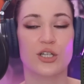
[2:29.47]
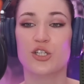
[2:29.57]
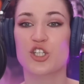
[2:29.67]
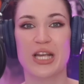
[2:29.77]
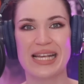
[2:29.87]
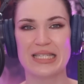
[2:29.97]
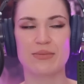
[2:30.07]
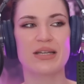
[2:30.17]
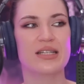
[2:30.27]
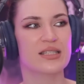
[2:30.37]
Her chest
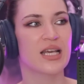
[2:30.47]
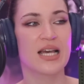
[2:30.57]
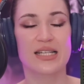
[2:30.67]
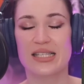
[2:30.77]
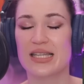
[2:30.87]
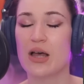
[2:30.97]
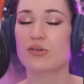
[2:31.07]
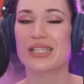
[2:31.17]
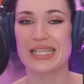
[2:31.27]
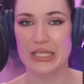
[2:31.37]
mix
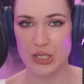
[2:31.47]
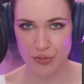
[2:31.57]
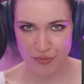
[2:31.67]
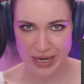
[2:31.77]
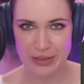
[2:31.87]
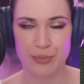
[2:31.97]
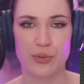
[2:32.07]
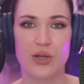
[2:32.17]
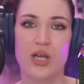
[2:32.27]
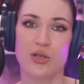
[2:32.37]
sounds
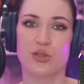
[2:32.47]
incredible.